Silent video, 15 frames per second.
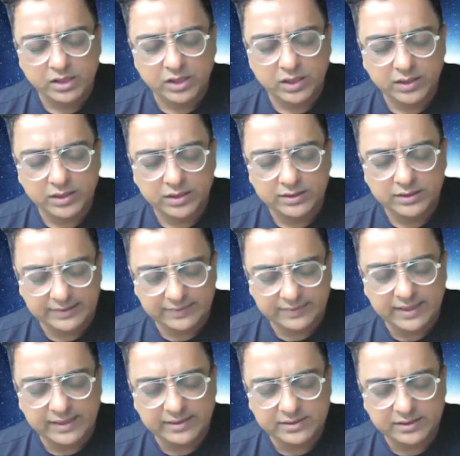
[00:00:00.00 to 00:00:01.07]
uh, in
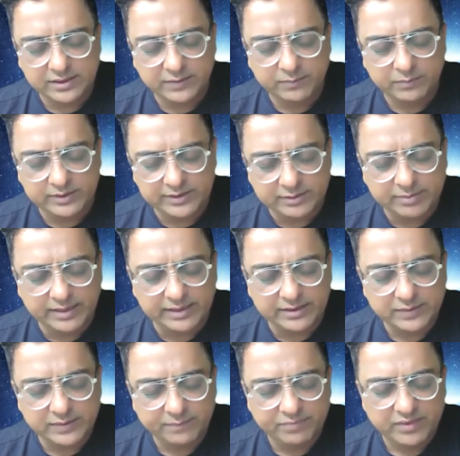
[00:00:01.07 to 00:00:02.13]
that um,
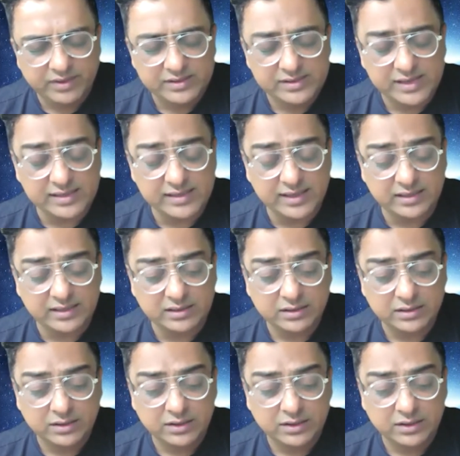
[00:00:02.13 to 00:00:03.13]
debate, said that